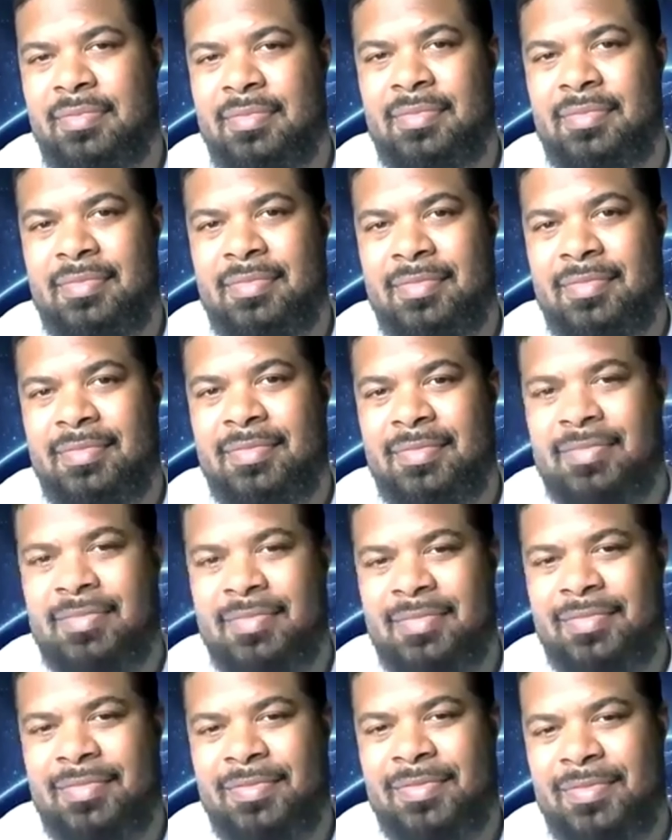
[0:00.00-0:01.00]

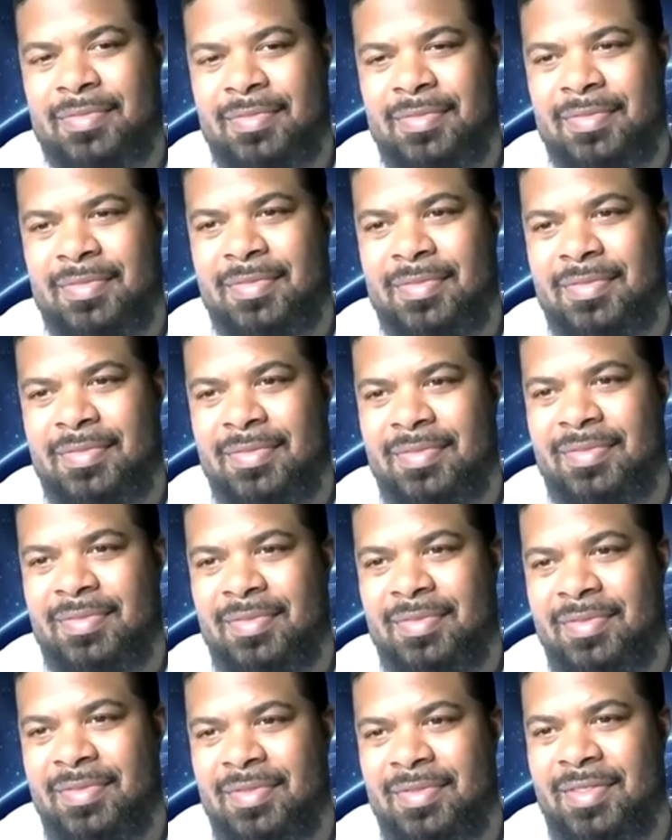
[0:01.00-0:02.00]

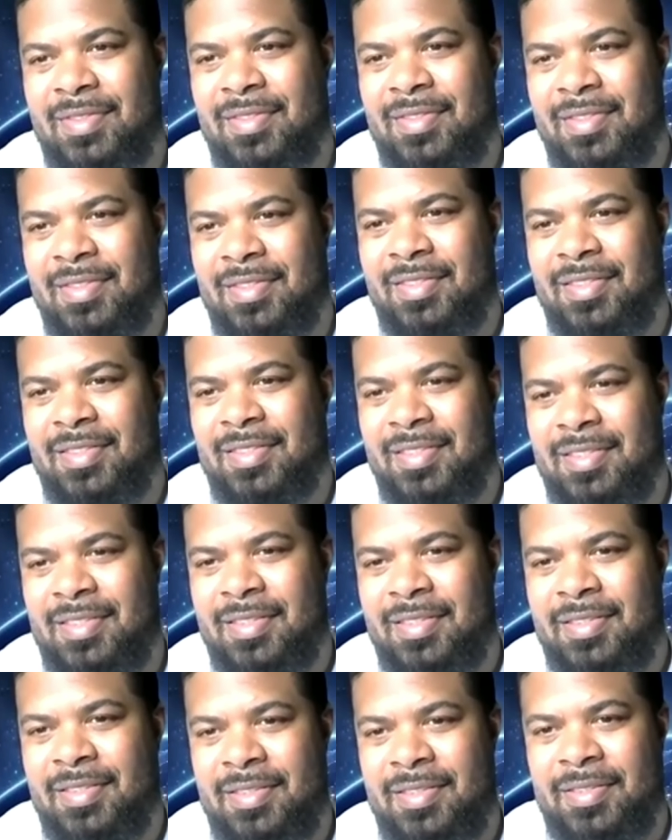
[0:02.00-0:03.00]

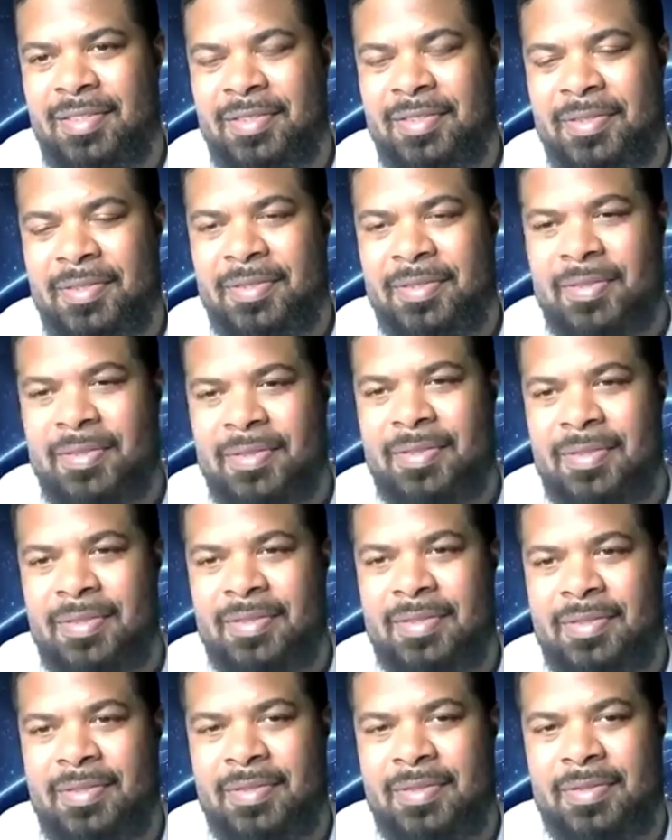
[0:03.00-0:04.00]

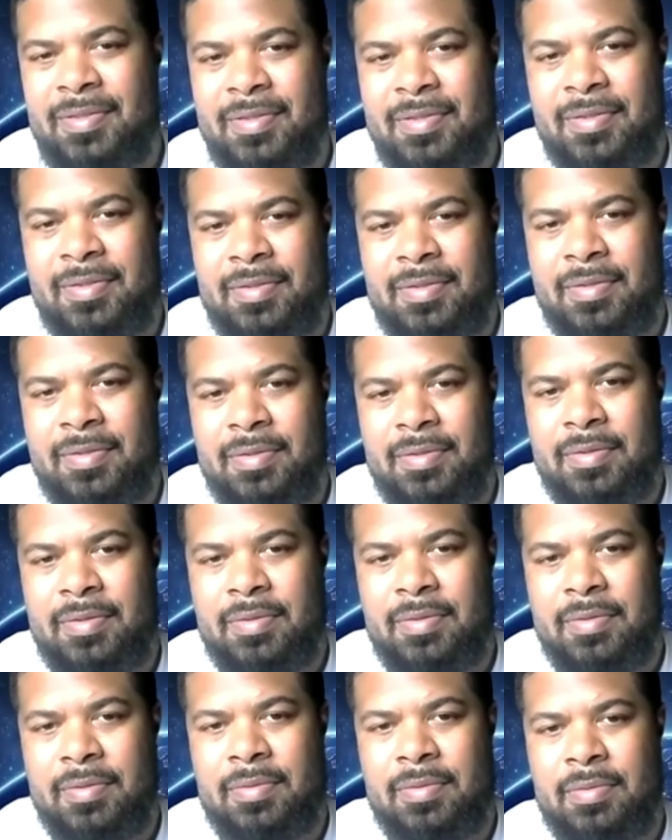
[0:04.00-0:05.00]

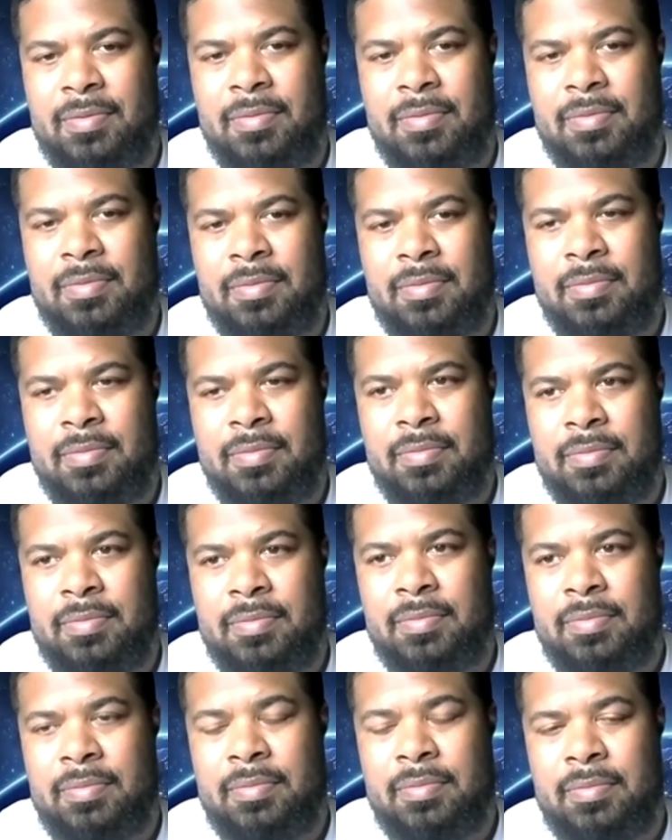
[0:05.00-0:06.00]

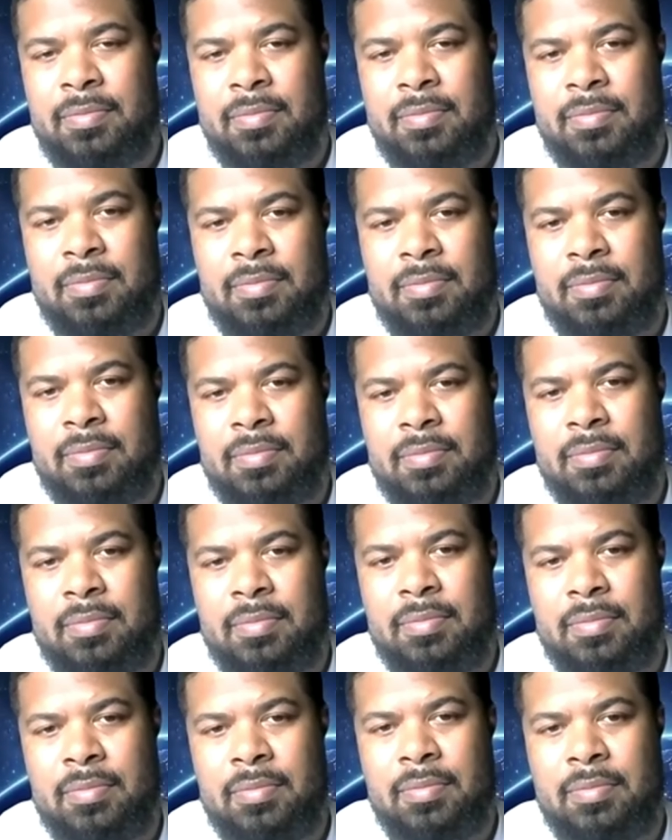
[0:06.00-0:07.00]

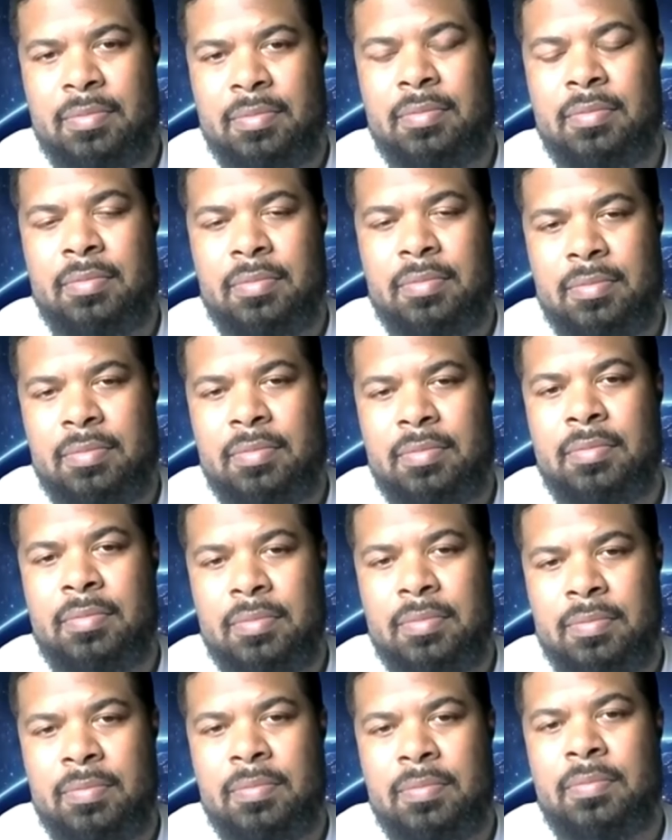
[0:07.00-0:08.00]
This person isn't speaking.